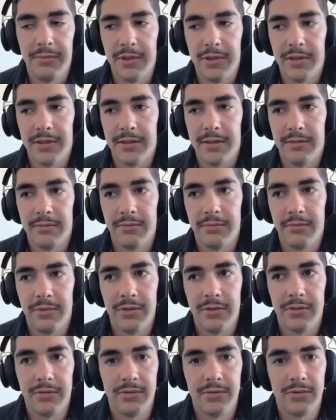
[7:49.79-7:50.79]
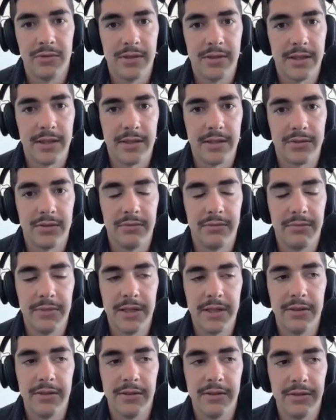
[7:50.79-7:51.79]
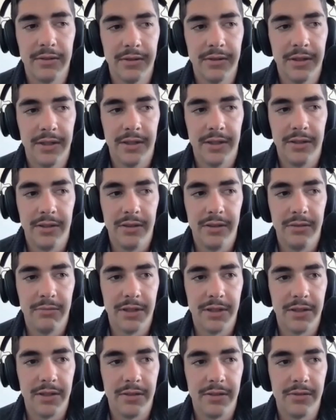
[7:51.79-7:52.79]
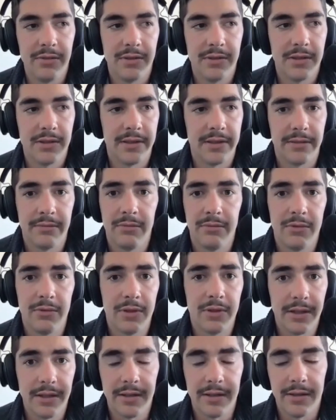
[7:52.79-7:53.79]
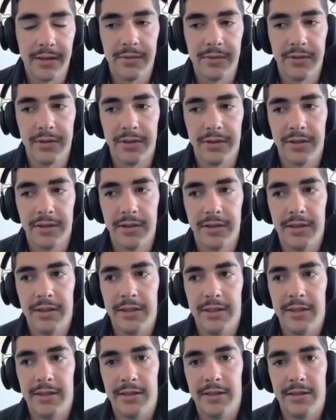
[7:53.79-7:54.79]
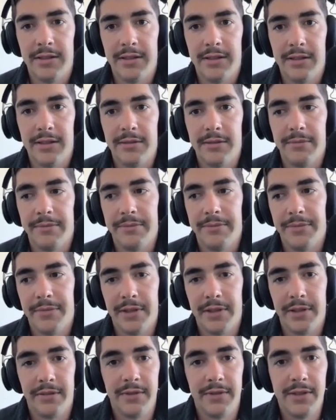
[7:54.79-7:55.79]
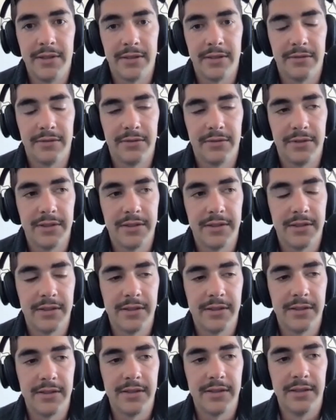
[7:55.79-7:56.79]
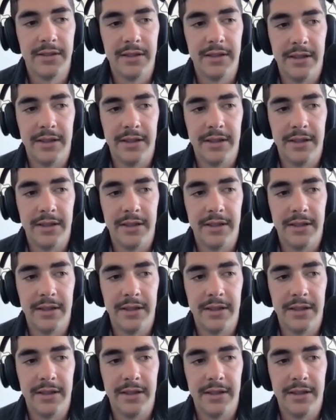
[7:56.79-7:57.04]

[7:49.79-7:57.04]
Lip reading: transactional manner, you might use a credit network, like Visa, for instance.